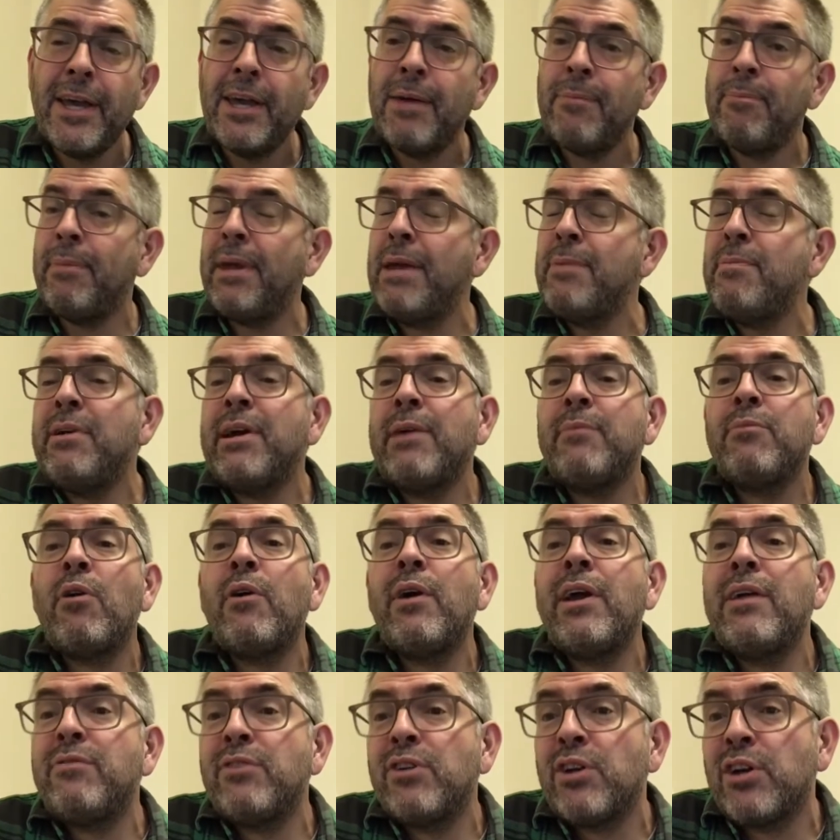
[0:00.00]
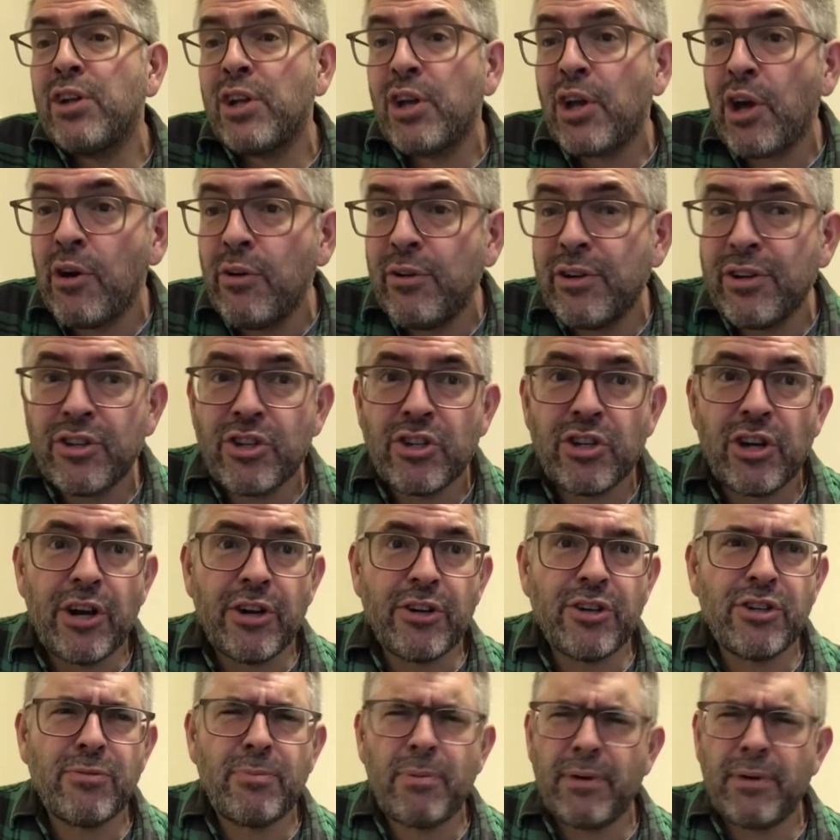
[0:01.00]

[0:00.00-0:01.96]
Maybe I'm not even going to go to church,